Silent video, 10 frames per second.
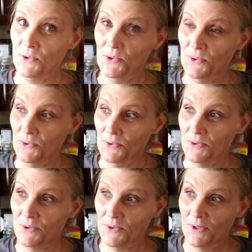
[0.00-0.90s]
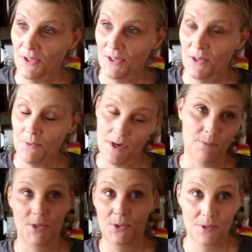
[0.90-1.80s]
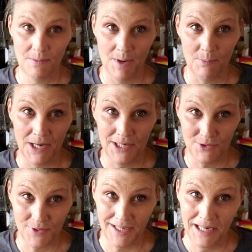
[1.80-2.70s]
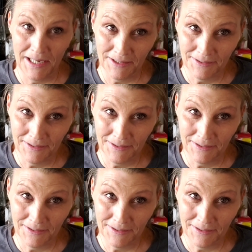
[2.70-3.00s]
you what I've been doing in my pantry.